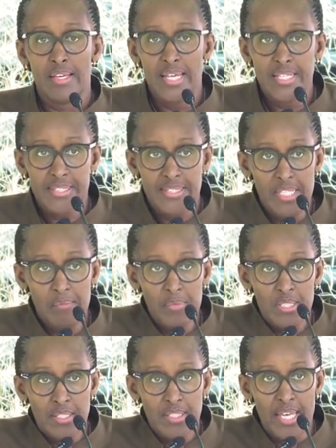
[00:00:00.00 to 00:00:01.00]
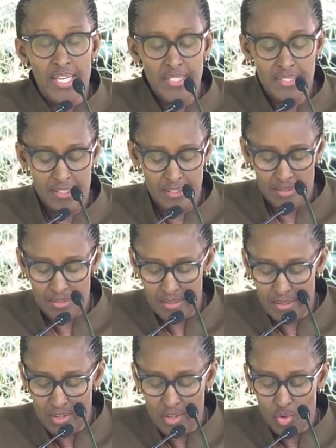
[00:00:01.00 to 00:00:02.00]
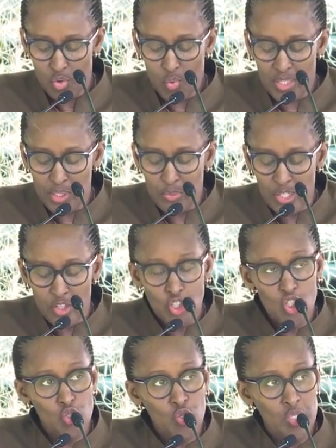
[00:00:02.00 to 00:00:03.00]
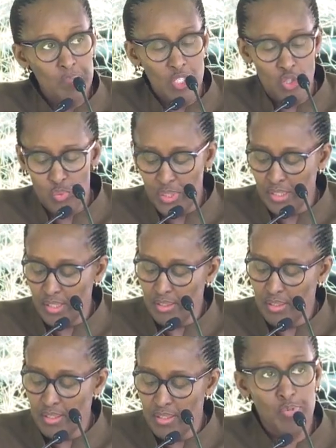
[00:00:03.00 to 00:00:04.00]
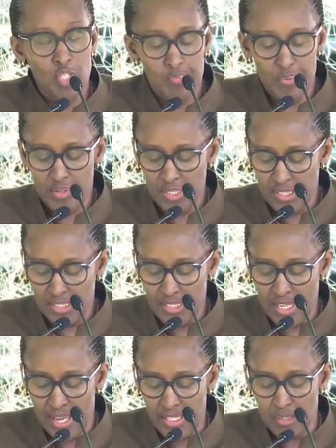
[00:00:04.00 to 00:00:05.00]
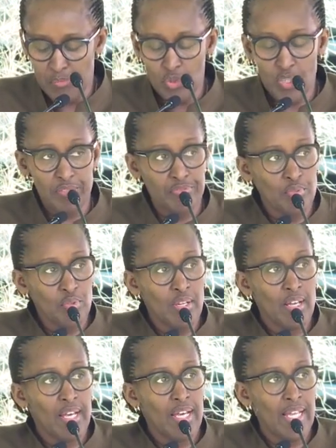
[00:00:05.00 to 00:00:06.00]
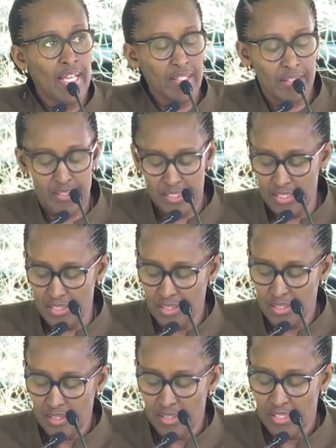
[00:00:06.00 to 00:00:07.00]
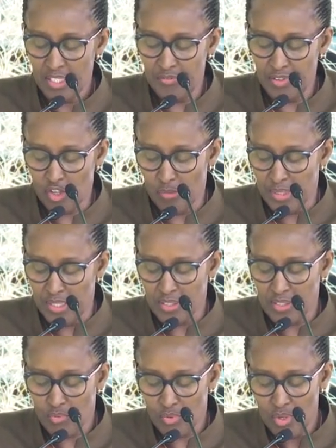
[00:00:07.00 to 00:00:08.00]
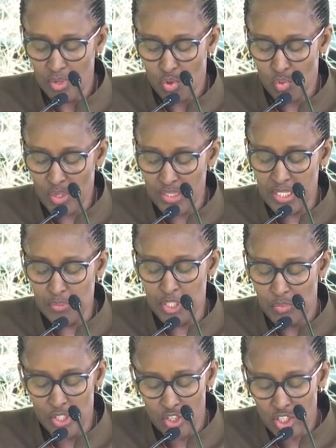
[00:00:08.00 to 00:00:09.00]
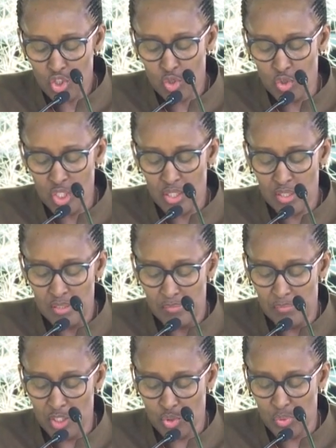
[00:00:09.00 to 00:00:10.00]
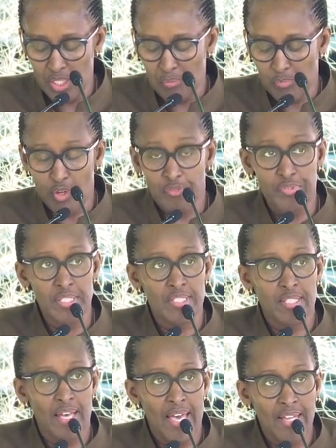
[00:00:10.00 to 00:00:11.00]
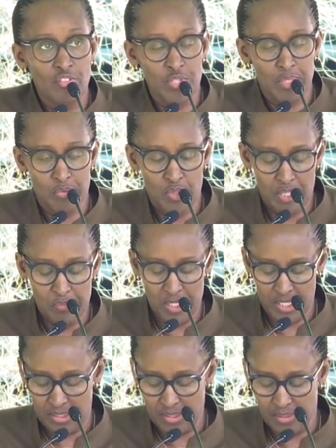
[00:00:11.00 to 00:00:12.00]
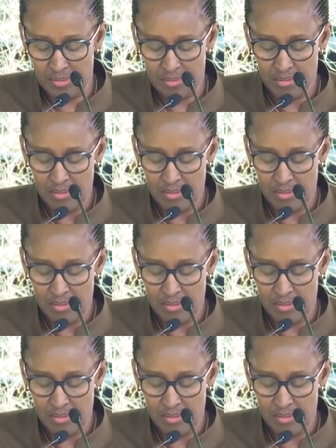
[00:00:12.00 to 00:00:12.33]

Esteemed guests, Rwanda will not choose between prosperity and beautiful, healthy environment. Rwanda will not choose between profit and responsibility.